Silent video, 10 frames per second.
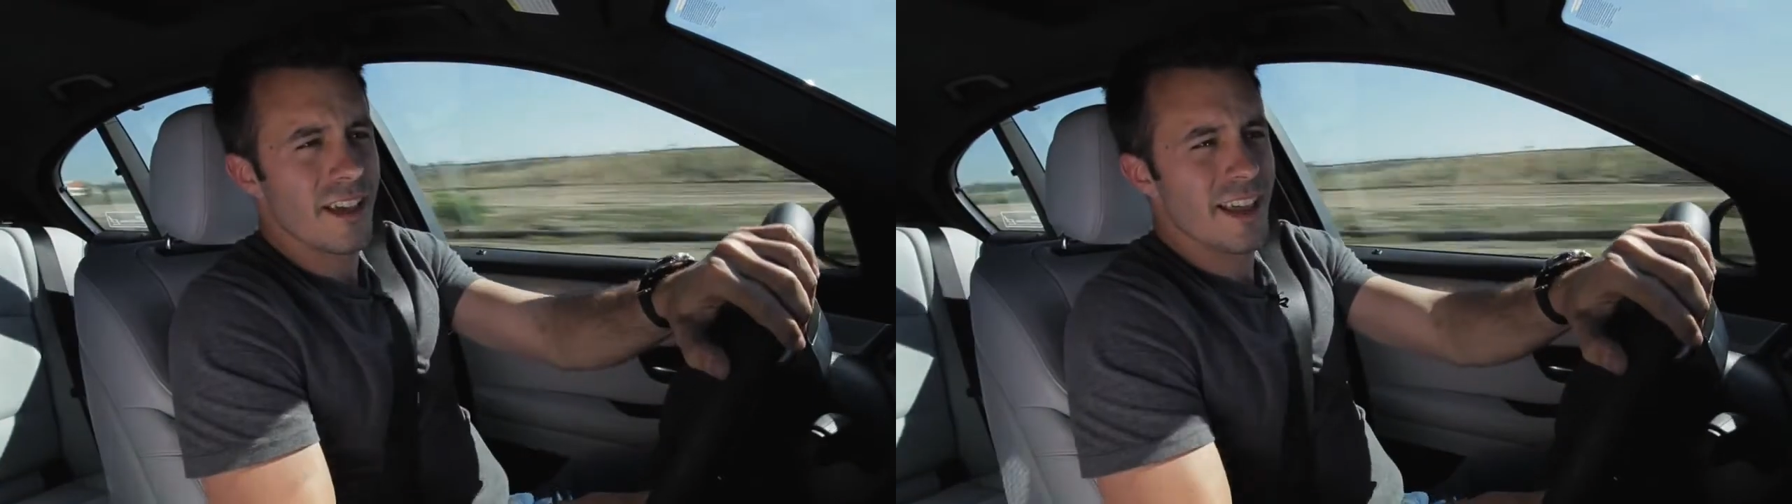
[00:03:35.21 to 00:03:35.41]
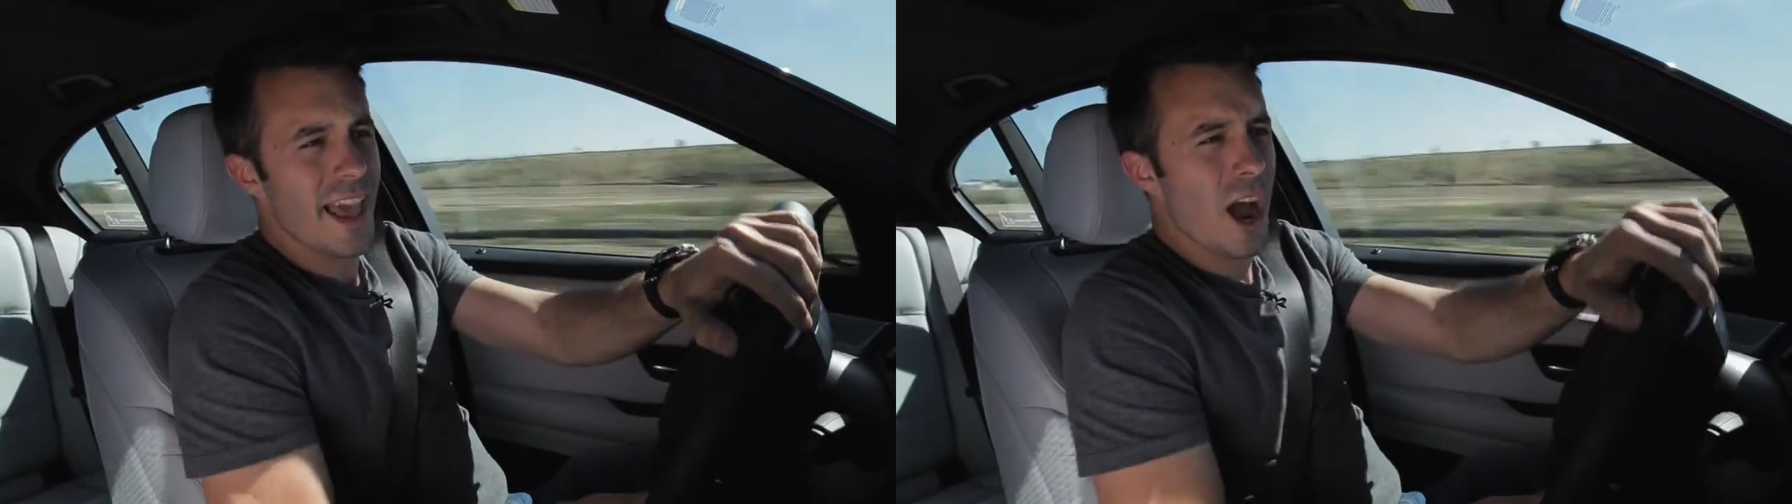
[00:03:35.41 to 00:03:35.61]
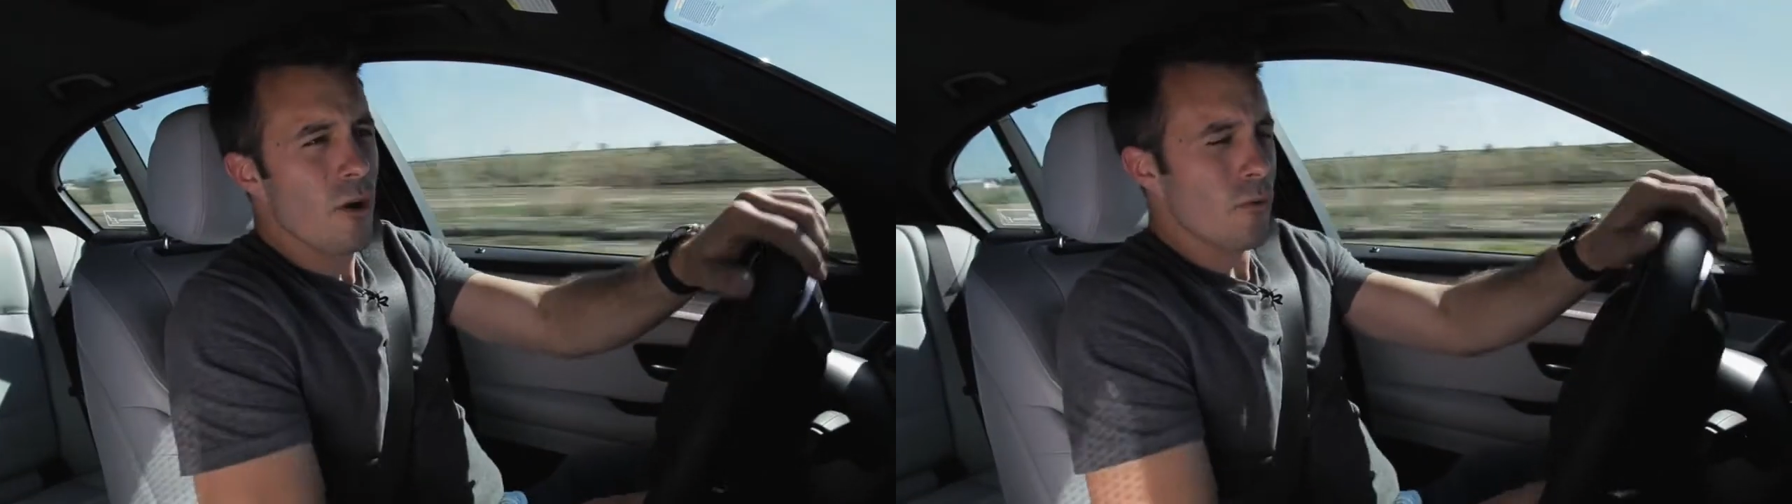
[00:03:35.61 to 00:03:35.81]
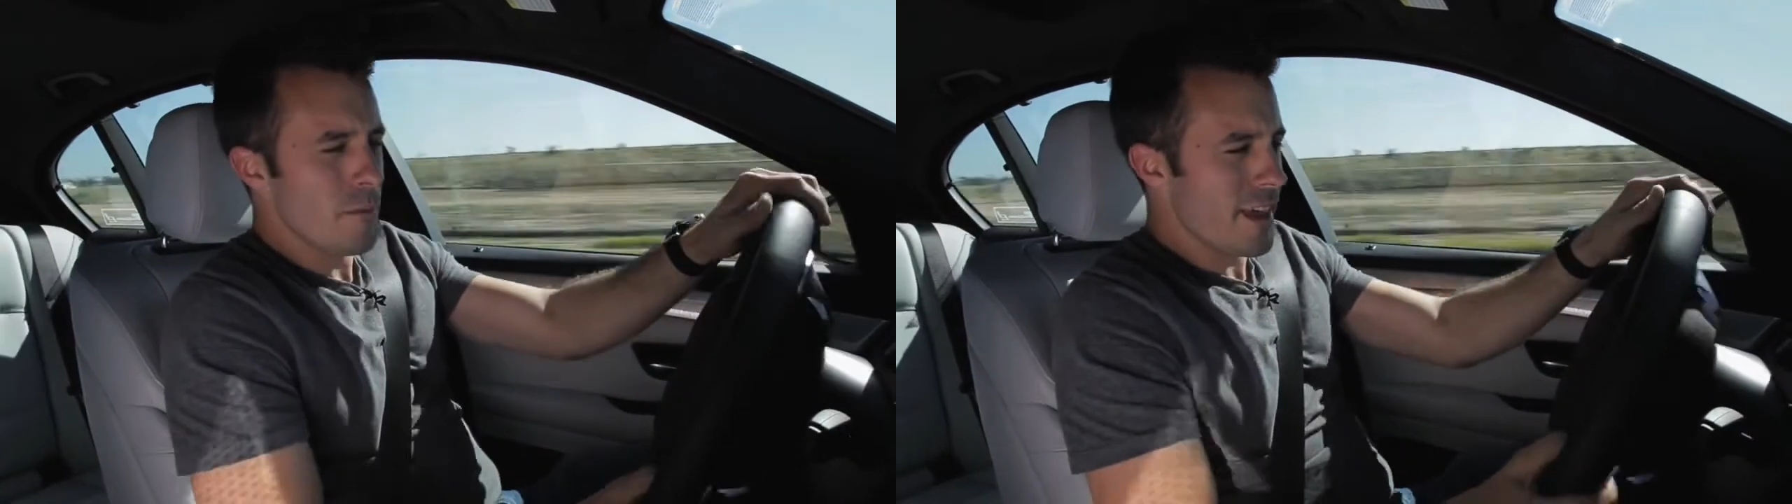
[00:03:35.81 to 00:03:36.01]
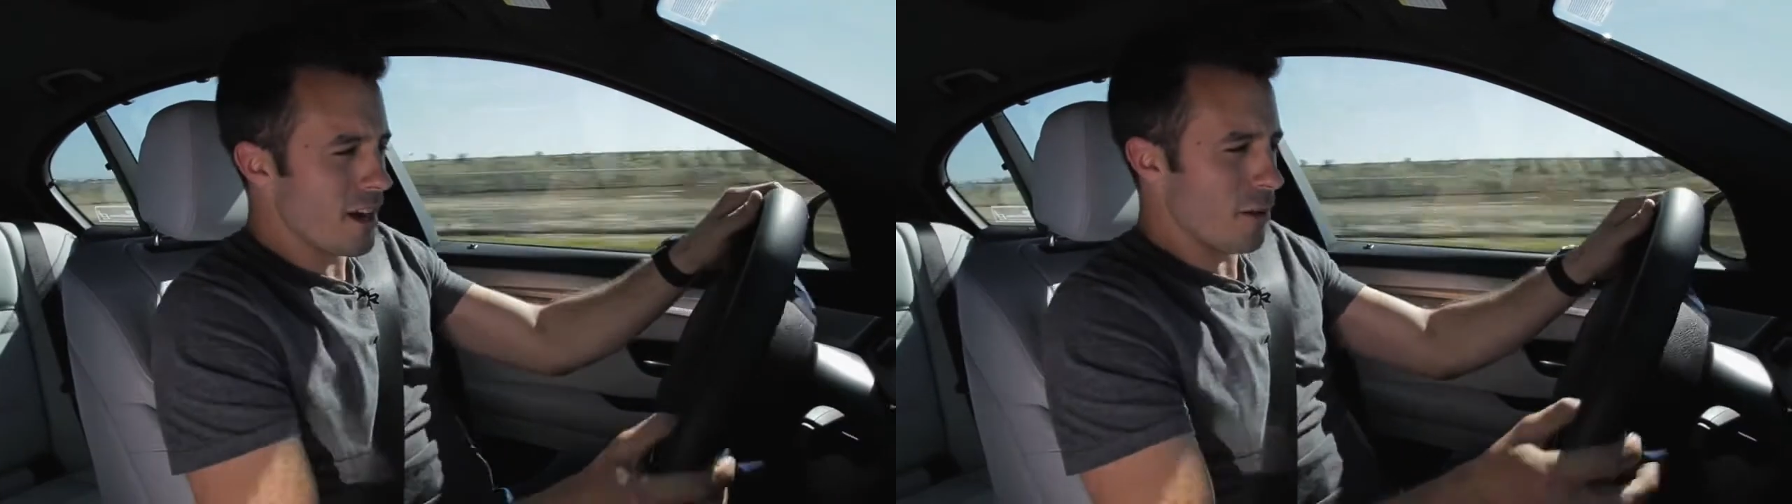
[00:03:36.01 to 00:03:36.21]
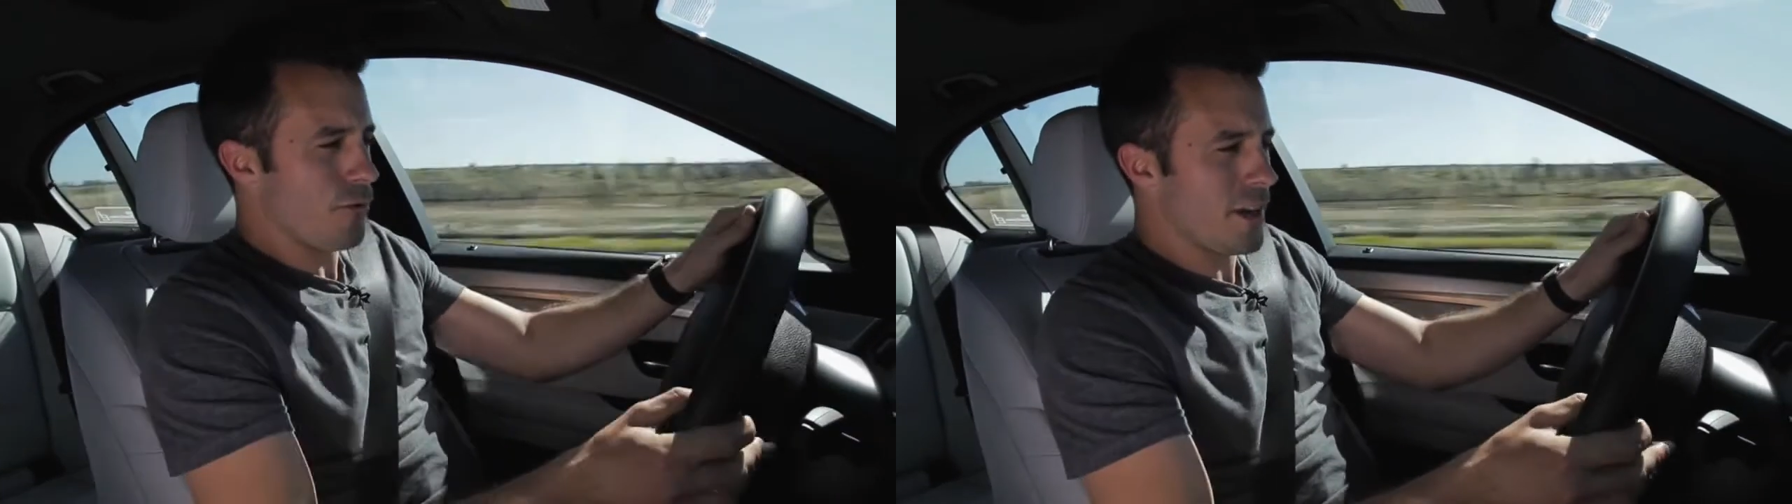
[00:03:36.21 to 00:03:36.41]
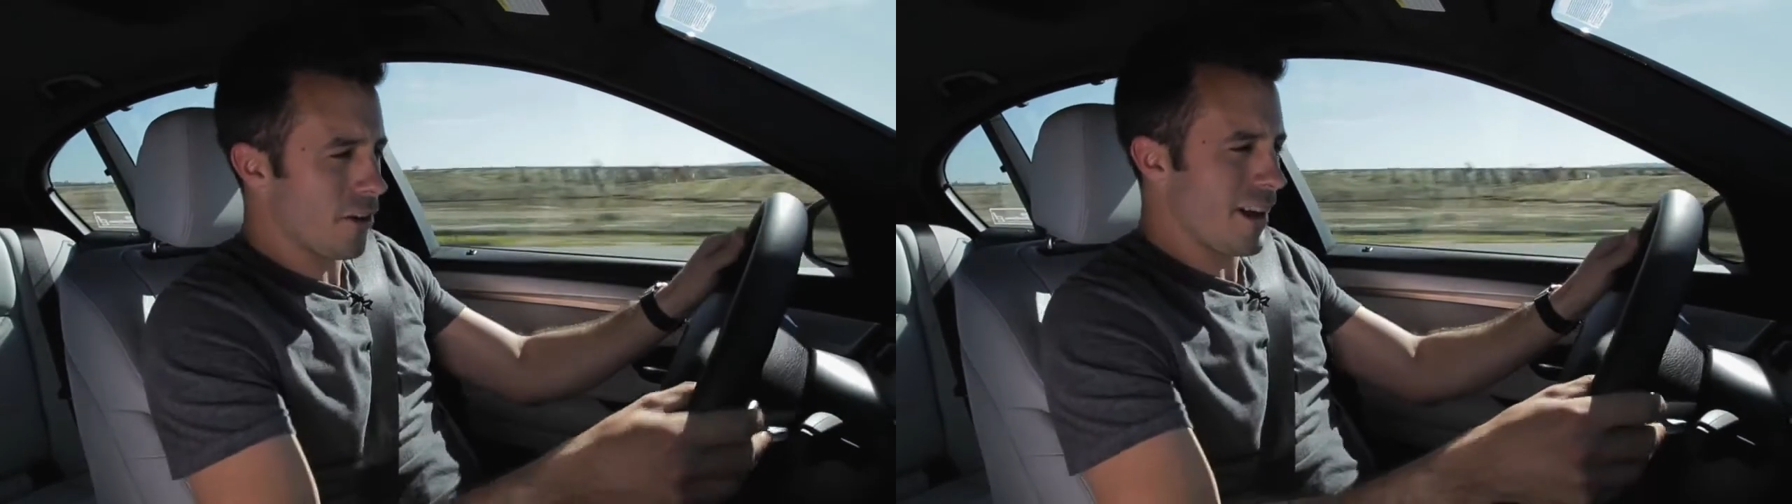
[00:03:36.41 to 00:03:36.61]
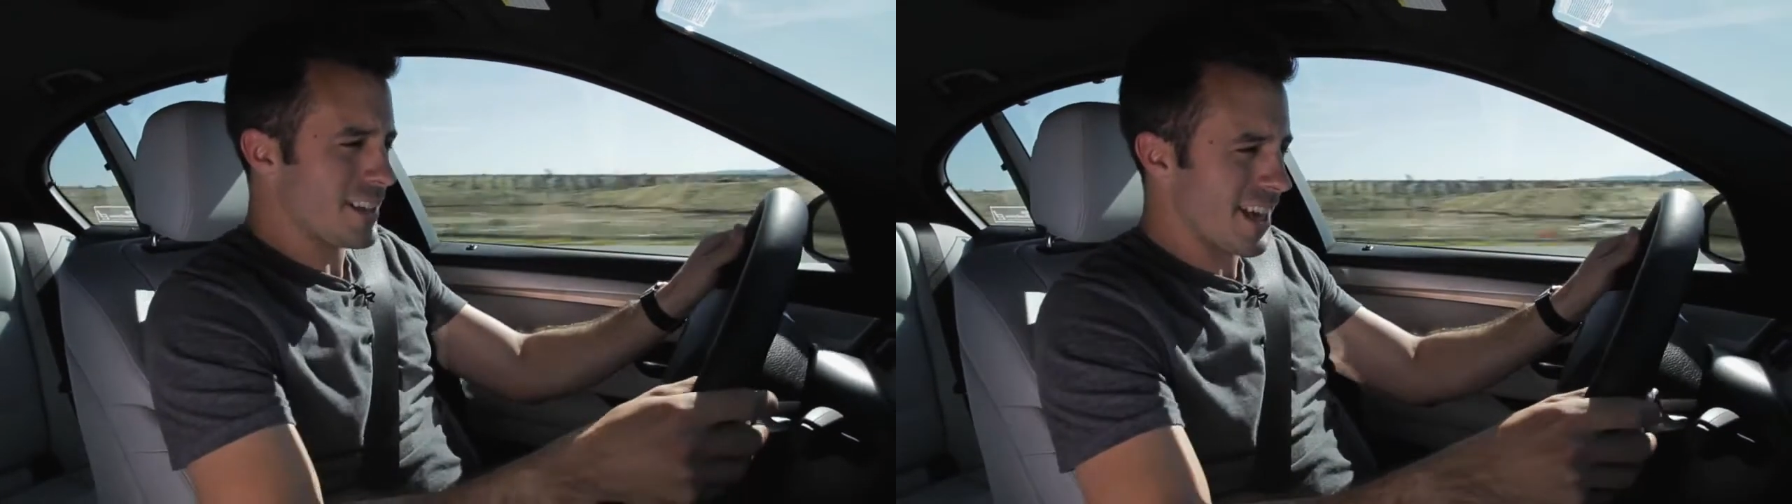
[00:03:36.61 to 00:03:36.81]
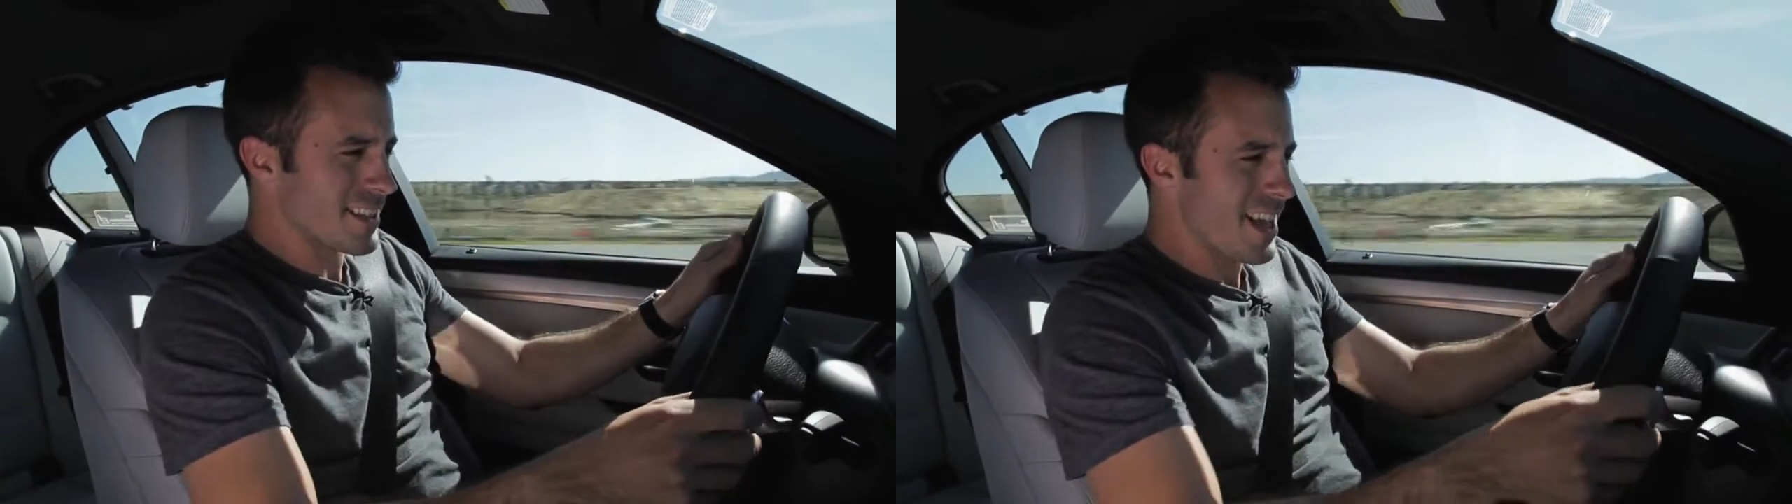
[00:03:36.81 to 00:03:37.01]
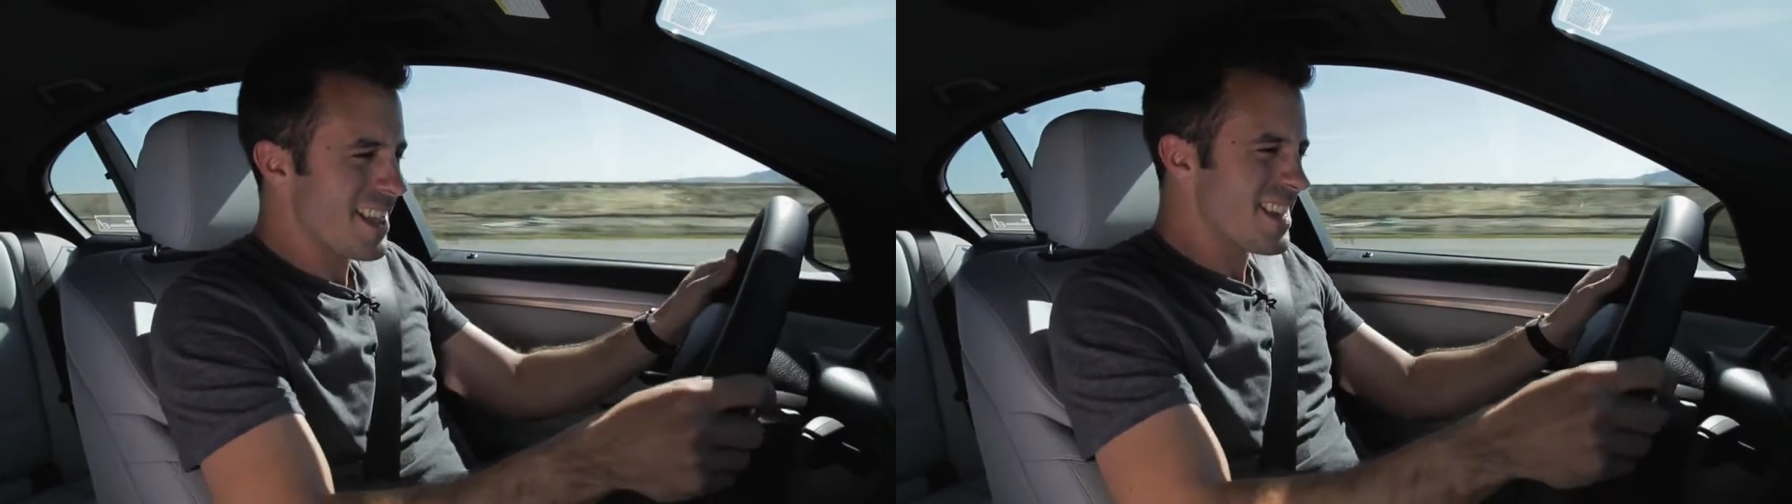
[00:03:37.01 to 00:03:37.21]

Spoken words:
And now we begin our figure 8 test.